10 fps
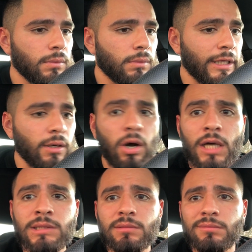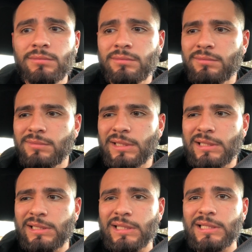It costs
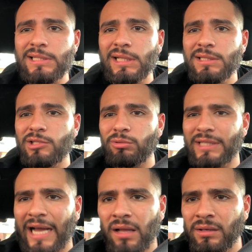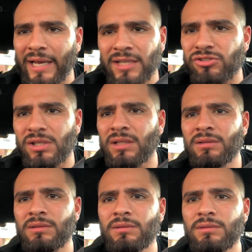60 cents to $1 extra.
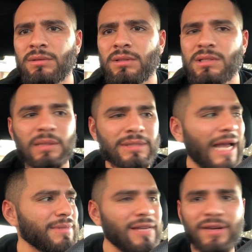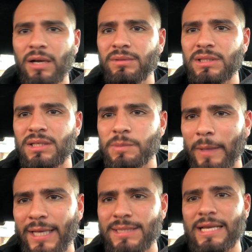Sometimes even come with the
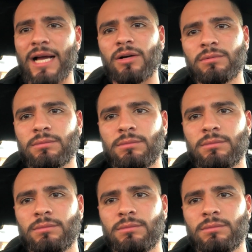displays now.